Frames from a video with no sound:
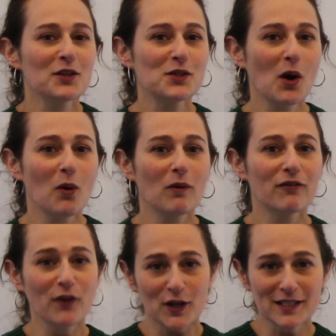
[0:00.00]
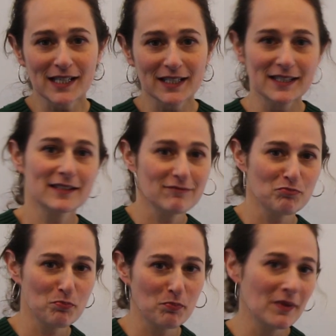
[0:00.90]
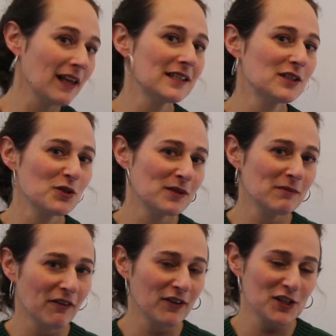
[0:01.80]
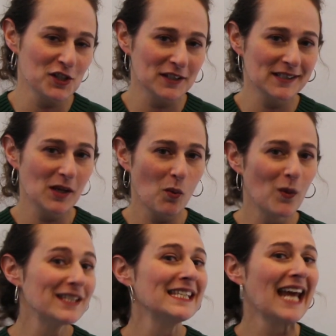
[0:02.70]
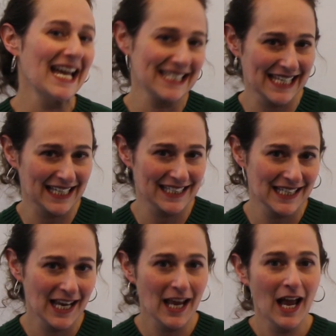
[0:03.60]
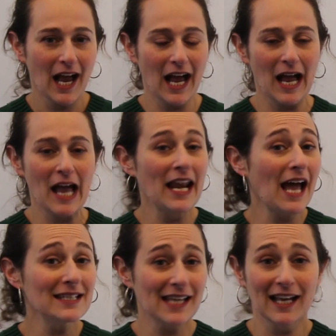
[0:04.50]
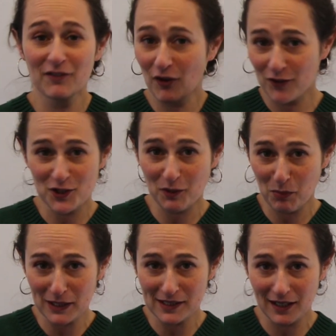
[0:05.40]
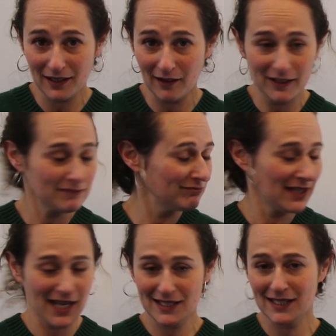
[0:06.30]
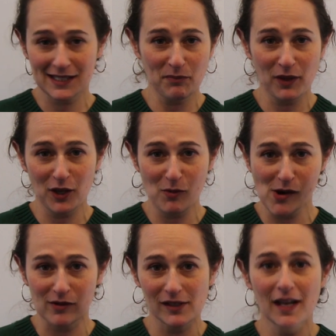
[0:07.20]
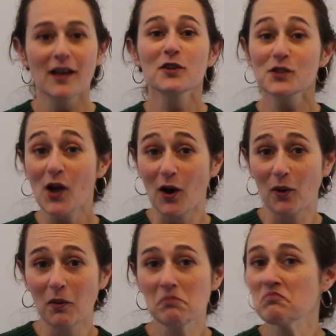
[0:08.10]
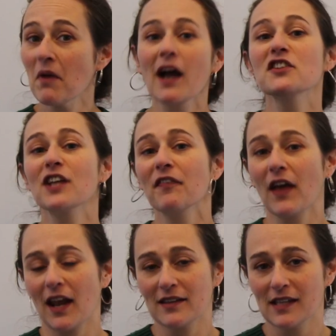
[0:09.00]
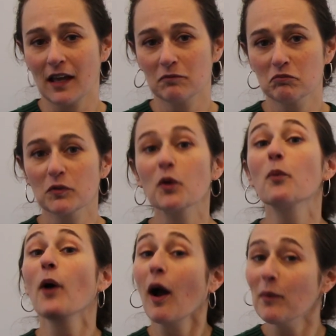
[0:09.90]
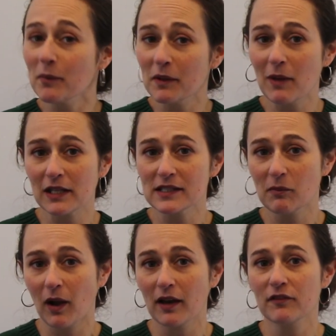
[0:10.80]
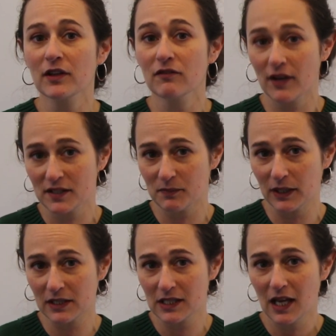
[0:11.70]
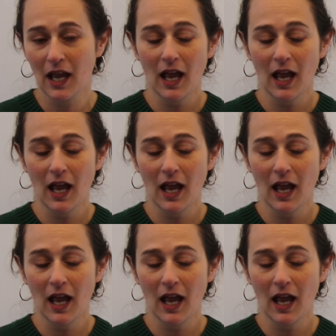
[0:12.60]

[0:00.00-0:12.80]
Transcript: So first, let's, let's do some definitions. What's an asset? Uh, an asset, if you ever took basic accounting, an asset's something you own. So how'd you get that asset? You probably made some kind of an investment.